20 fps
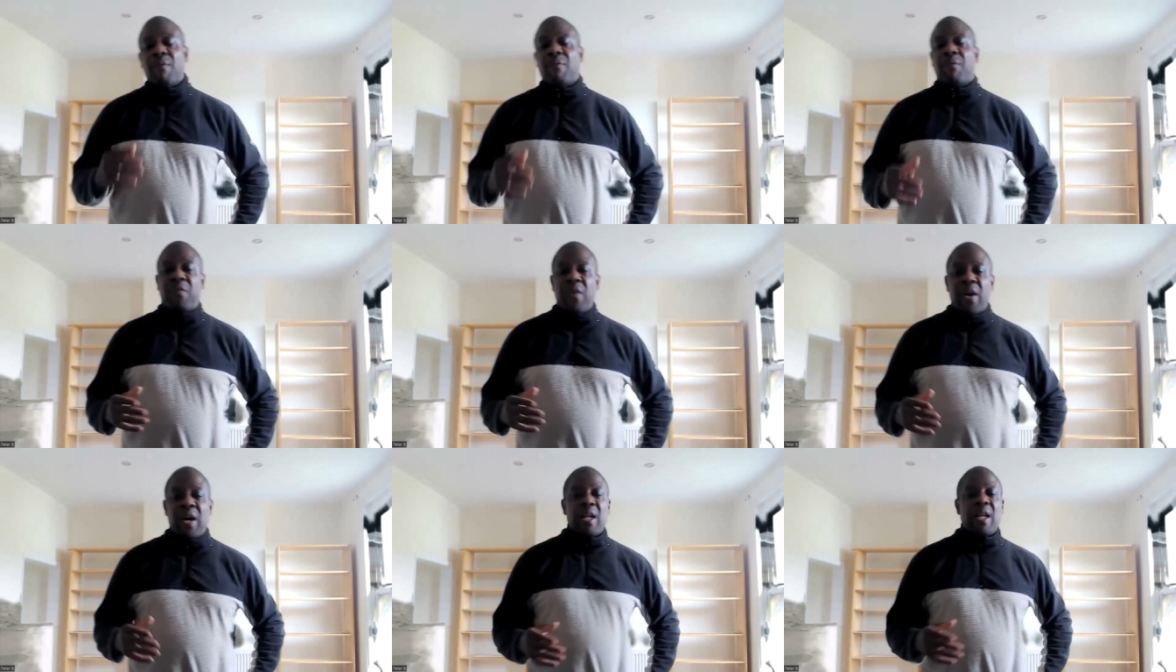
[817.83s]

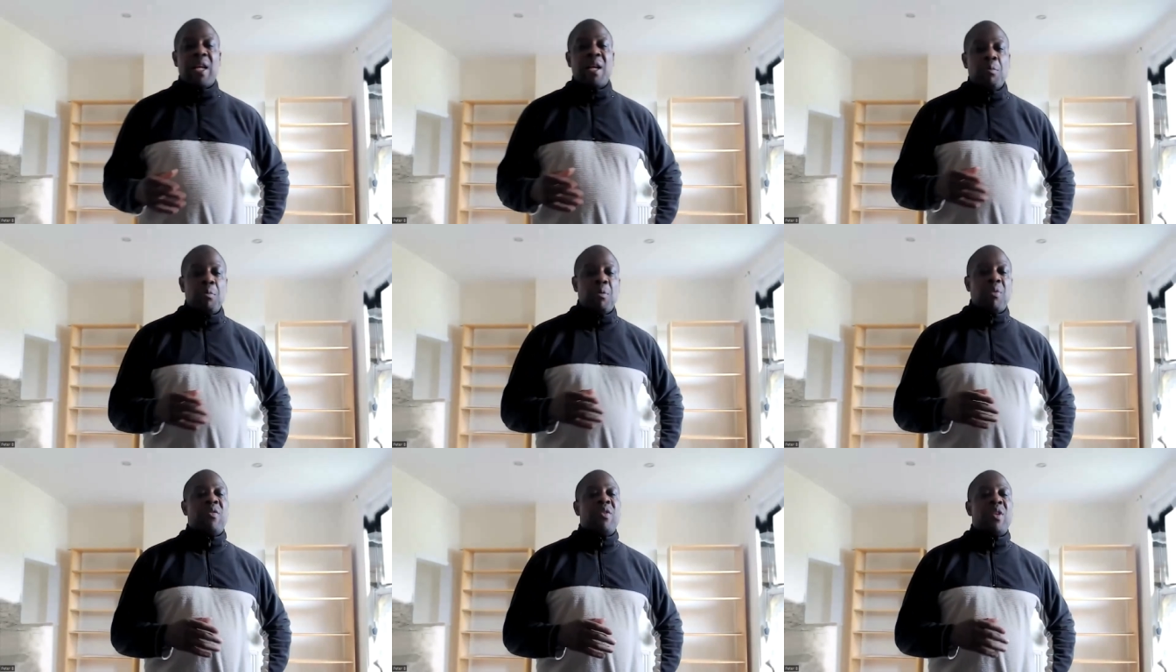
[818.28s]

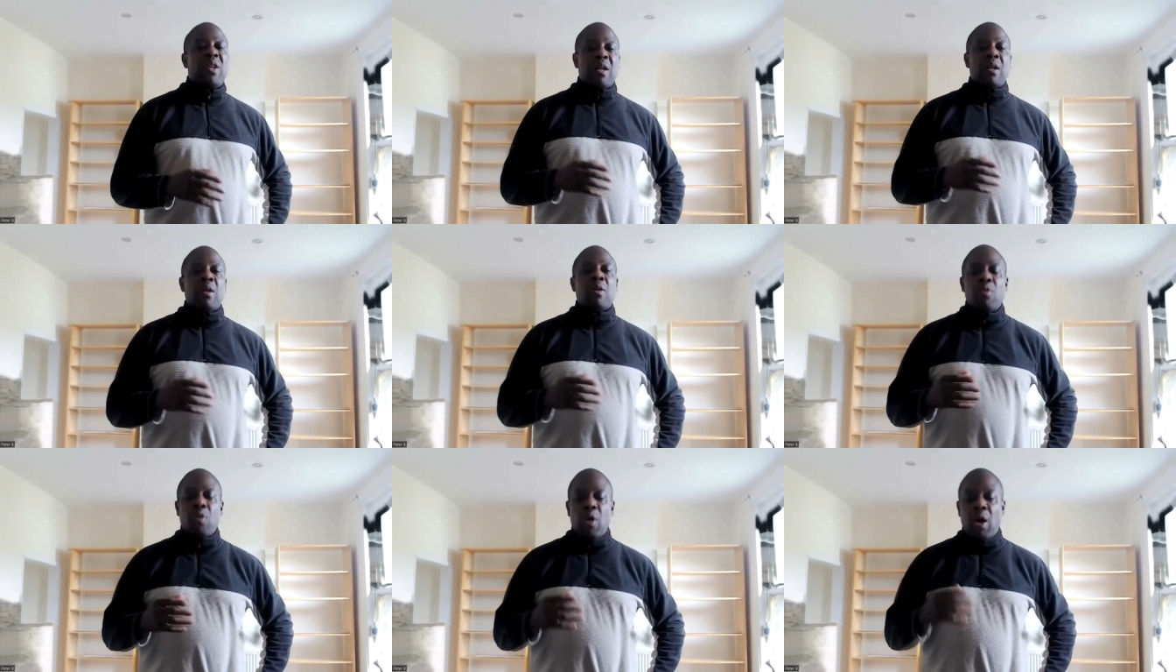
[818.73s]
unfairly,
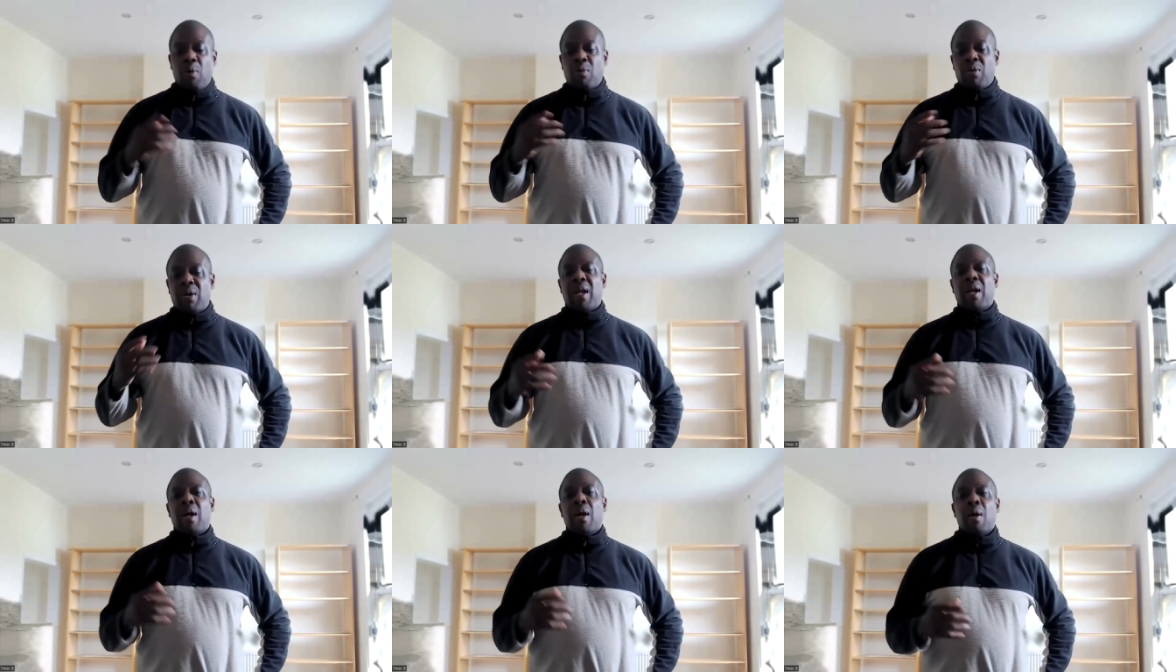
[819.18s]
within, not
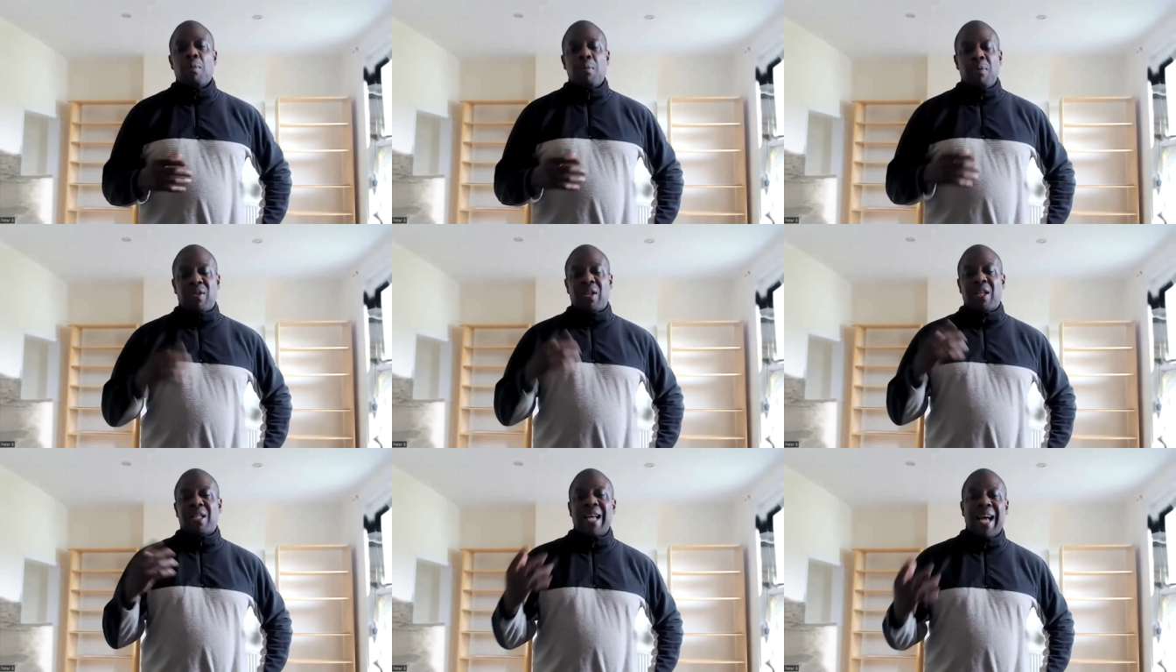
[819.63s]
only
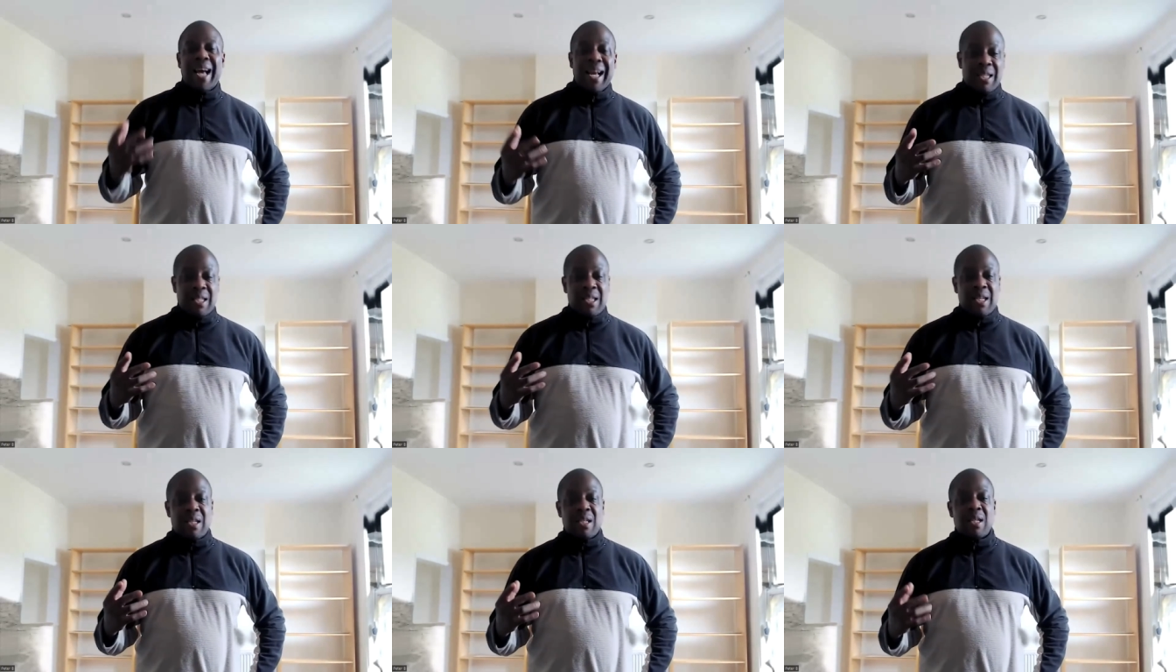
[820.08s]
with the
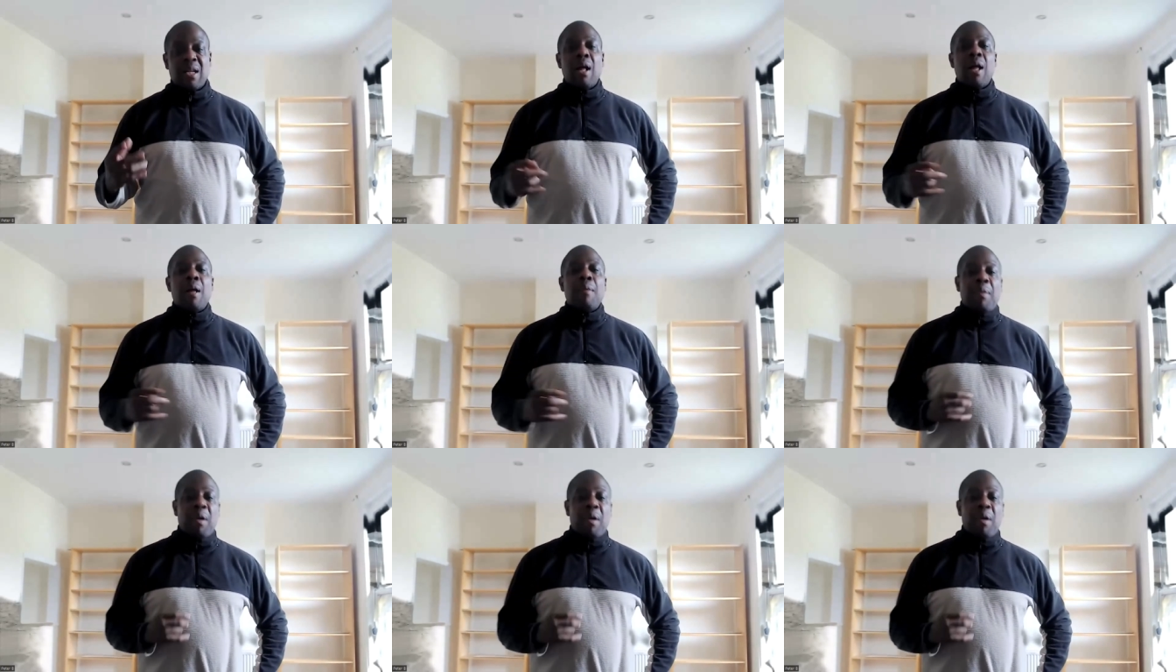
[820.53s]
taxes,